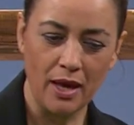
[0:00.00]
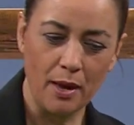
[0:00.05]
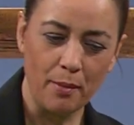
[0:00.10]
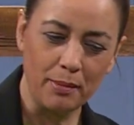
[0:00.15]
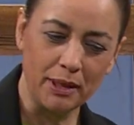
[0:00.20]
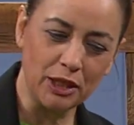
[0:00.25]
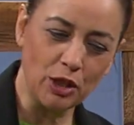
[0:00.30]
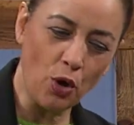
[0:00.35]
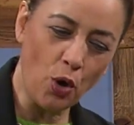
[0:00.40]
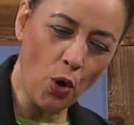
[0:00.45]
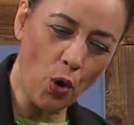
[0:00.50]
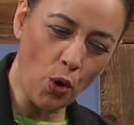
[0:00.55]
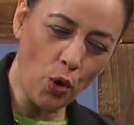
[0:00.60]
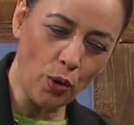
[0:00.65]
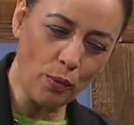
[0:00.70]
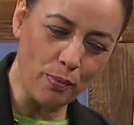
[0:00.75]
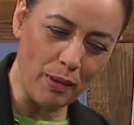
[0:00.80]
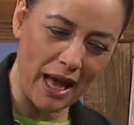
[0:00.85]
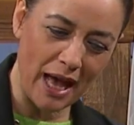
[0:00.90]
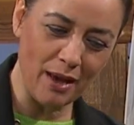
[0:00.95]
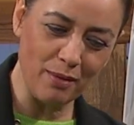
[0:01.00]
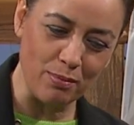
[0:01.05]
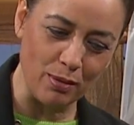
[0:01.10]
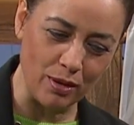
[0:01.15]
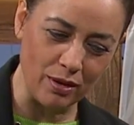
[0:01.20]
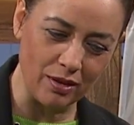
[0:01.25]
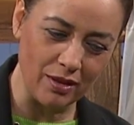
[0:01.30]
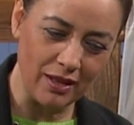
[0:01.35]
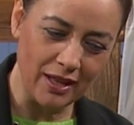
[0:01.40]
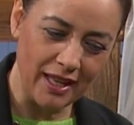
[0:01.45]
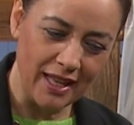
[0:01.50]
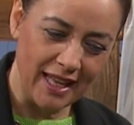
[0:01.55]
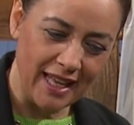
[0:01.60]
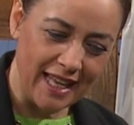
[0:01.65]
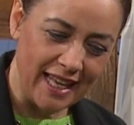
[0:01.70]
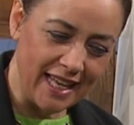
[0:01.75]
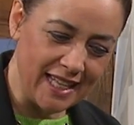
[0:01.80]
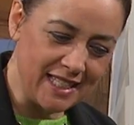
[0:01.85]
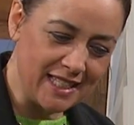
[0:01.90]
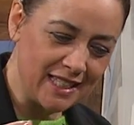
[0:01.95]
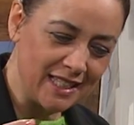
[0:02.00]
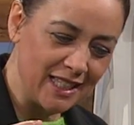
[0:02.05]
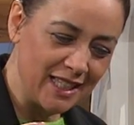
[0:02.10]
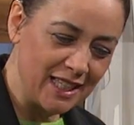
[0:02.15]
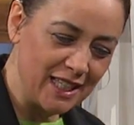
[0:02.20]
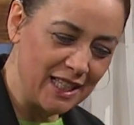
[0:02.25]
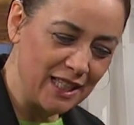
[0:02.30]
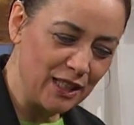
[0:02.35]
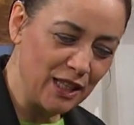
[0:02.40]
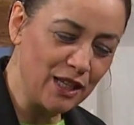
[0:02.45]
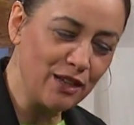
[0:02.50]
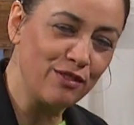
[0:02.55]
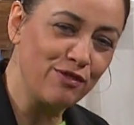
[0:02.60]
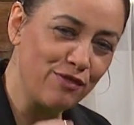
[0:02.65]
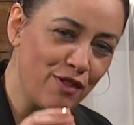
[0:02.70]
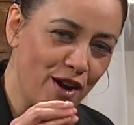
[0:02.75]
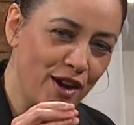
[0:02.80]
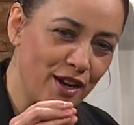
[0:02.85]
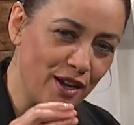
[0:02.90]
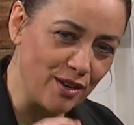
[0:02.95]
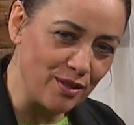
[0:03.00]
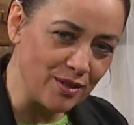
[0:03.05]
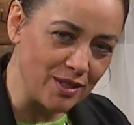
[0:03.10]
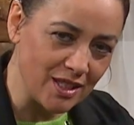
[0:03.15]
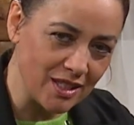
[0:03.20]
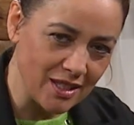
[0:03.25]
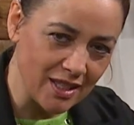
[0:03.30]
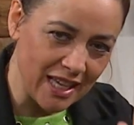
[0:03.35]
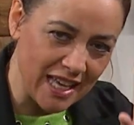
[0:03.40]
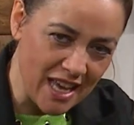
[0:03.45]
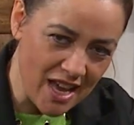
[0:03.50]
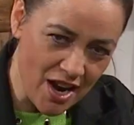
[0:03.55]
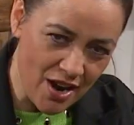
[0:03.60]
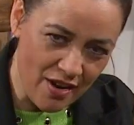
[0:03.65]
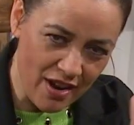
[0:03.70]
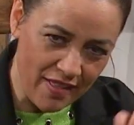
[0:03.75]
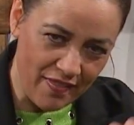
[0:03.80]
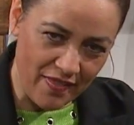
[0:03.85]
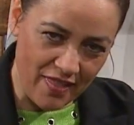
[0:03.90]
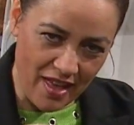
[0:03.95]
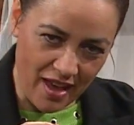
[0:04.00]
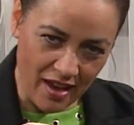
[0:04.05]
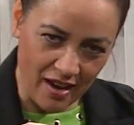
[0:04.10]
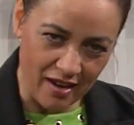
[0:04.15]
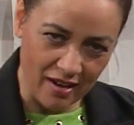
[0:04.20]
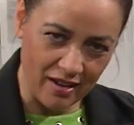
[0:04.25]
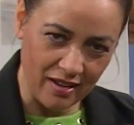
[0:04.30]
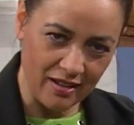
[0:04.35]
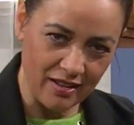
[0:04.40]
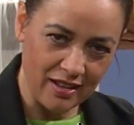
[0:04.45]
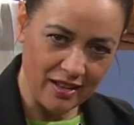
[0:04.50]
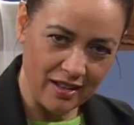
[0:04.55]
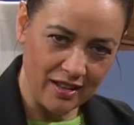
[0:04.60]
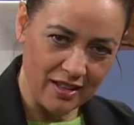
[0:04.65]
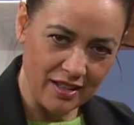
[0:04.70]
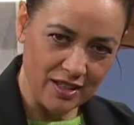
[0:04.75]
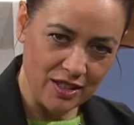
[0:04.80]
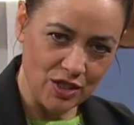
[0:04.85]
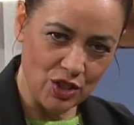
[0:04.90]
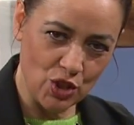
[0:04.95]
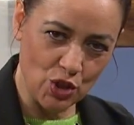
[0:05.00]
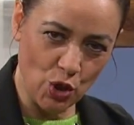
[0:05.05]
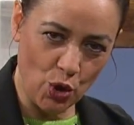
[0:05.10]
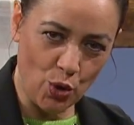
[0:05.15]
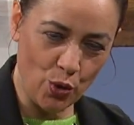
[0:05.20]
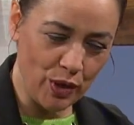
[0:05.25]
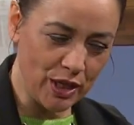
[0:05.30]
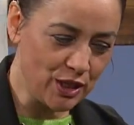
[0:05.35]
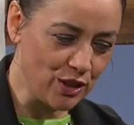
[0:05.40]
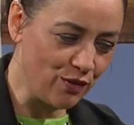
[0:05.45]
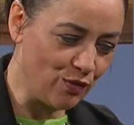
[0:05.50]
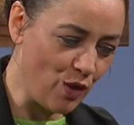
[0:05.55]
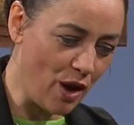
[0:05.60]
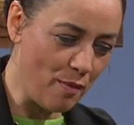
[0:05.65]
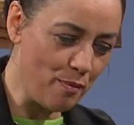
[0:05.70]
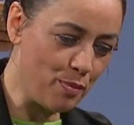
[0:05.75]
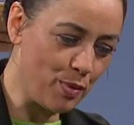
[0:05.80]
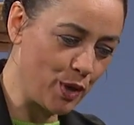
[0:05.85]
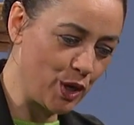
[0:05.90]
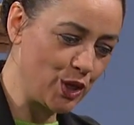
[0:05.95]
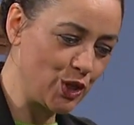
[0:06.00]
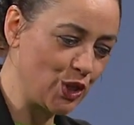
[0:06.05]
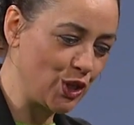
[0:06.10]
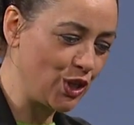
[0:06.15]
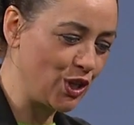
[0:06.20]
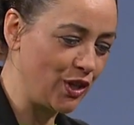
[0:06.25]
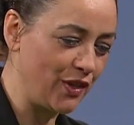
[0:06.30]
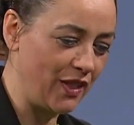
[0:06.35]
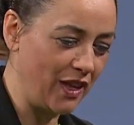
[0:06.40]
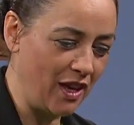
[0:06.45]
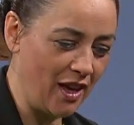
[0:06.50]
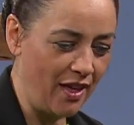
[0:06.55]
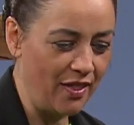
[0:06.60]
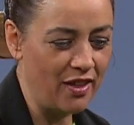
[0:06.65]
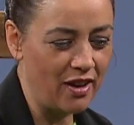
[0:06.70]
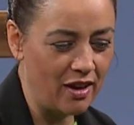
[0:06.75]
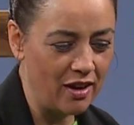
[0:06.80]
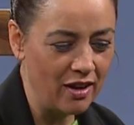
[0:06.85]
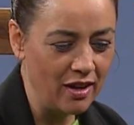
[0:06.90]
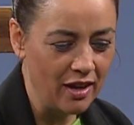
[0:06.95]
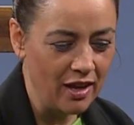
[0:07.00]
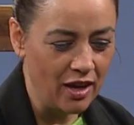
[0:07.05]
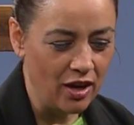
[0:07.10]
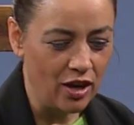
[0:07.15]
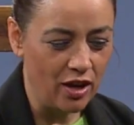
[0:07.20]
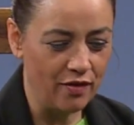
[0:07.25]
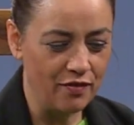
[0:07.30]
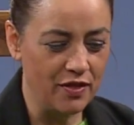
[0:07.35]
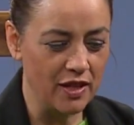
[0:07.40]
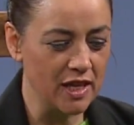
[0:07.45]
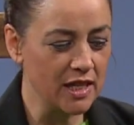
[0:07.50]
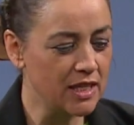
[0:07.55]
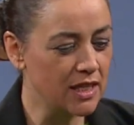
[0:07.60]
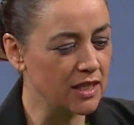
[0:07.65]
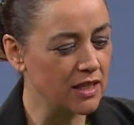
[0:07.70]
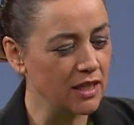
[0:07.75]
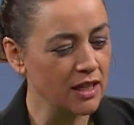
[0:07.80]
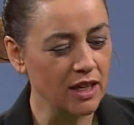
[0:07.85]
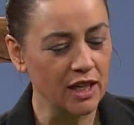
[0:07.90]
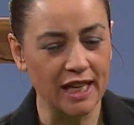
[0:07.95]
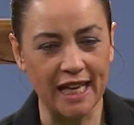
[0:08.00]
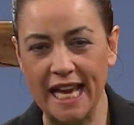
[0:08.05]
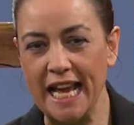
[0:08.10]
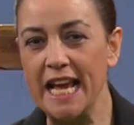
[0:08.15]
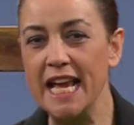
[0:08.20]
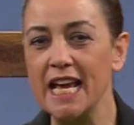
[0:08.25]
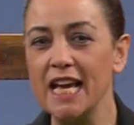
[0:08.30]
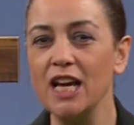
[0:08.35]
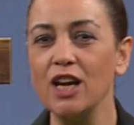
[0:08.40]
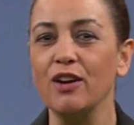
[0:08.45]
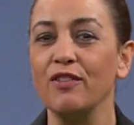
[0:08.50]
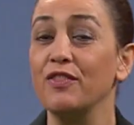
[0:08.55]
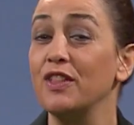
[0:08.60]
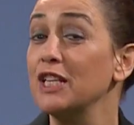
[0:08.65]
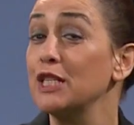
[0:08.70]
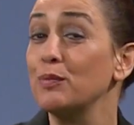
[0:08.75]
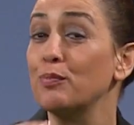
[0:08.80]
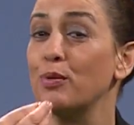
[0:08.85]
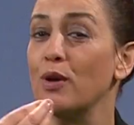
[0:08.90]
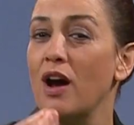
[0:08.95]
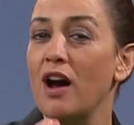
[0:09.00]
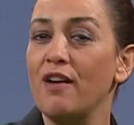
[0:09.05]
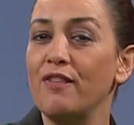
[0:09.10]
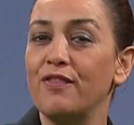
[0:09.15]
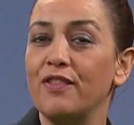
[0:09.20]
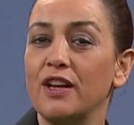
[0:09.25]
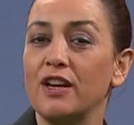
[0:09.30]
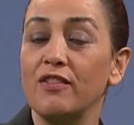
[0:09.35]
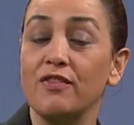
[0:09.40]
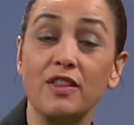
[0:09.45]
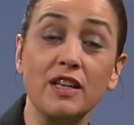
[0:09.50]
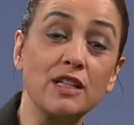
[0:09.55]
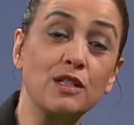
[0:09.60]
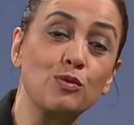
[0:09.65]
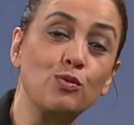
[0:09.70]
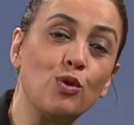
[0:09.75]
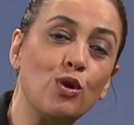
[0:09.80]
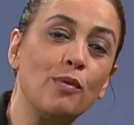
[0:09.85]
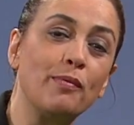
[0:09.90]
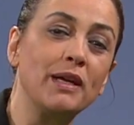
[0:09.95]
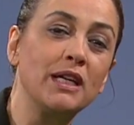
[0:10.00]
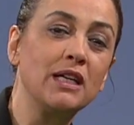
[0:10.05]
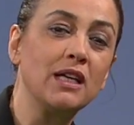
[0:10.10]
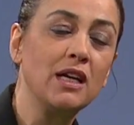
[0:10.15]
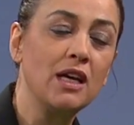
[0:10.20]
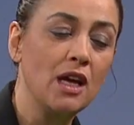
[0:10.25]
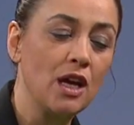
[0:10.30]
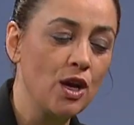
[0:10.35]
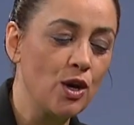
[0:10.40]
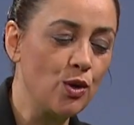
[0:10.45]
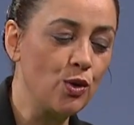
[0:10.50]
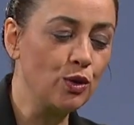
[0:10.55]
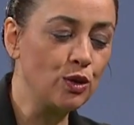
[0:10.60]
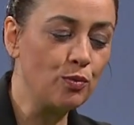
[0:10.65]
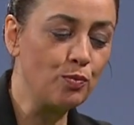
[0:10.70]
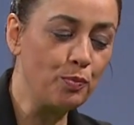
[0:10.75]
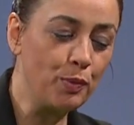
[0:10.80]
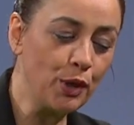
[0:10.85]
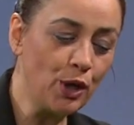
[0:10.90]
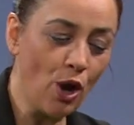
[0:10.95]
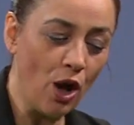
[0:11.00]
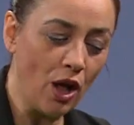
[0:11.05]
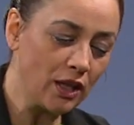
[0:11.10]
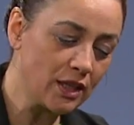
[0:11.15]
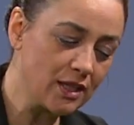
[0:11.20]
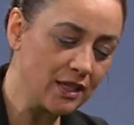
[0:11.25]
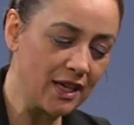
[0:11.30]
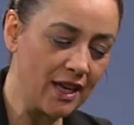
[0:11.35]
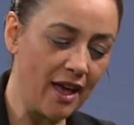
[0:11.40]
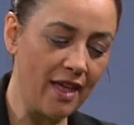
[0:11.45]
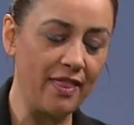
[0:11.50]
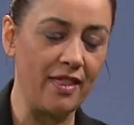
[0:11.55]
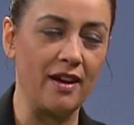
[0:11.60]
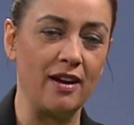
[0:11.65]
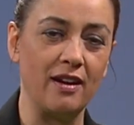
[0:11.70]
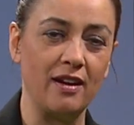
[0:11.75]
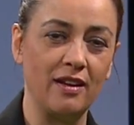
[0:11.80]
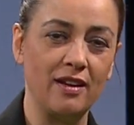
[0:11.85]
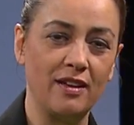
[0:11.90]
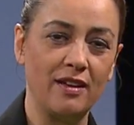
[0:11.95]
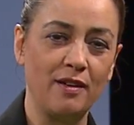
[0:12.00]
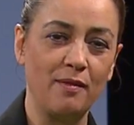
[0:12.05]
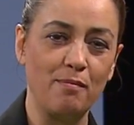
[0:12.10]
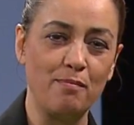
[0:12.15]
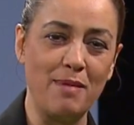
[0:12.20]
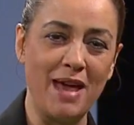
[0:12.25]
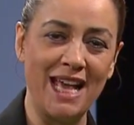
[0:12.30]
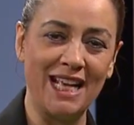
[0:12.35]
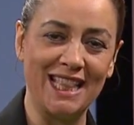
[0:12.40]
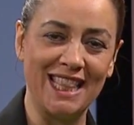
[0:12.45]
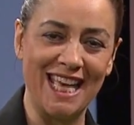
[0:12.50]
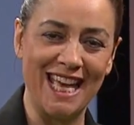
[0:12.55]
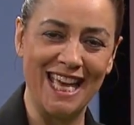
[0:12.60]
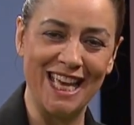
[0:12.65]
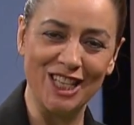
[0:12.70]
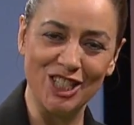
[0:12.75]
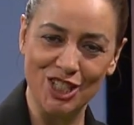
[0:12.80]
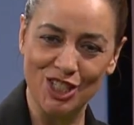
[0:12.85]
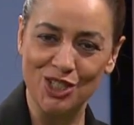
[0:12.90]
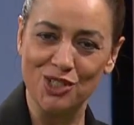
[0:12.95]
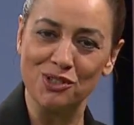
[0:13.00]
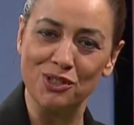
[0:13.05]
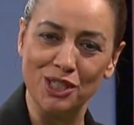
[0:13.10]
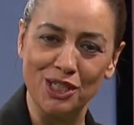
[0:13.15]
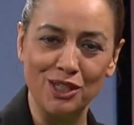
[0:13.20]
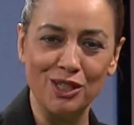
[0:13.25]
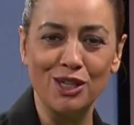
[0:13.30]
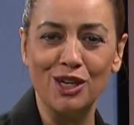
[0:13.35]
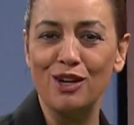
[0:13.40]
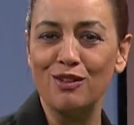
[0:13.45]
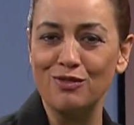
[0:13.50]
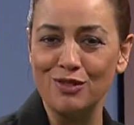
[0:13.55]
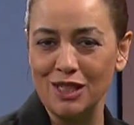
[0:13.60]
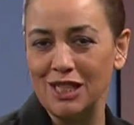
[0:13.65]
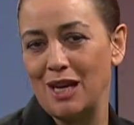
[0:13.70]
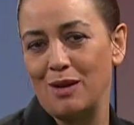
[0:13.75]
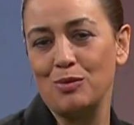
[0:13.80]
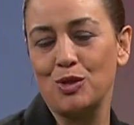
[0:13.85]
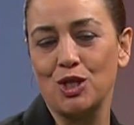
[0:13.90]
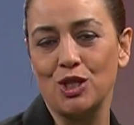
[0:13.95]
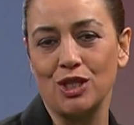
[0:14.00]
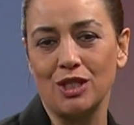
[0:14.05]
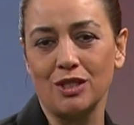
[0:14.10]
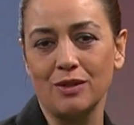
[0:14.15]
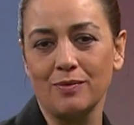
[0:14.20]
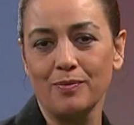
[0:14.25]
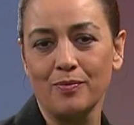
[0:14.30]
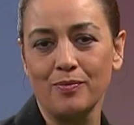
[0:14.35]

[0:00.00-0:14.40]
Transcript: But the whole Bible is little photos here and there, stories of one person or the other, of this king, of this prophet, of this woman, who put all together make the history of redemption.